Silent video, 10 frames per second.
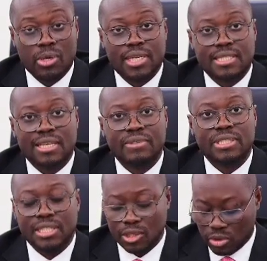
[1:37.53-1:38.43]
On the
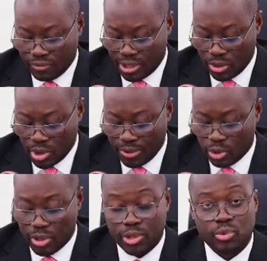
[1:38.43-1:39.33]
17th of January
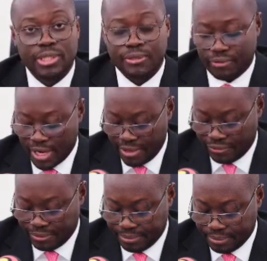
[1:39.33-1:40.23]

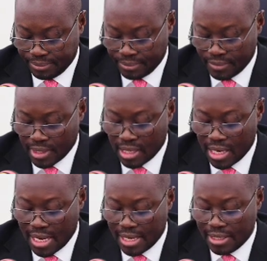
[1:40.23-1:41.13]

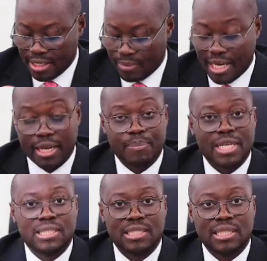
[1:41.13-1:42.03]
2025, I, in my
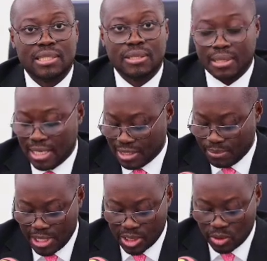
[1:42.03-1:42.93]
capacity as
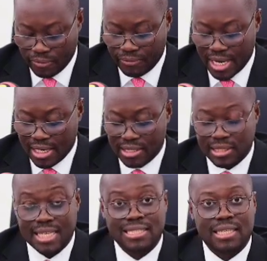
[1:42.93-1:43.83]
Minister of Finance
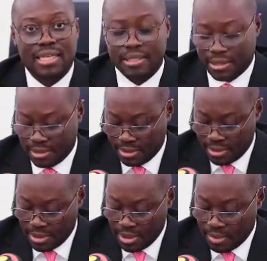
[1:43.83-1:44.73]
designate,
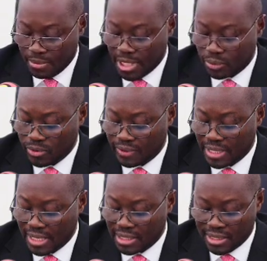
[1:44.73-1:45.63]
met with
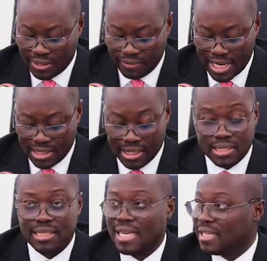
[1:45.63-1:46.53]
Ghana's
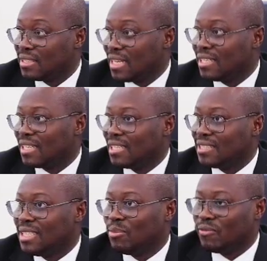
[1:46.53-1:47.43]
advisors and the technical
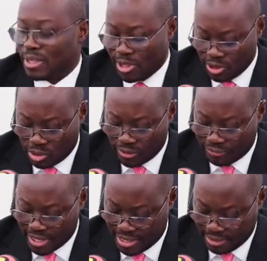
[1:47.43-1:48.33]
team of the Ministry of
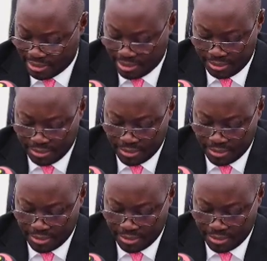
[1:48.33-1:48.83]
Finance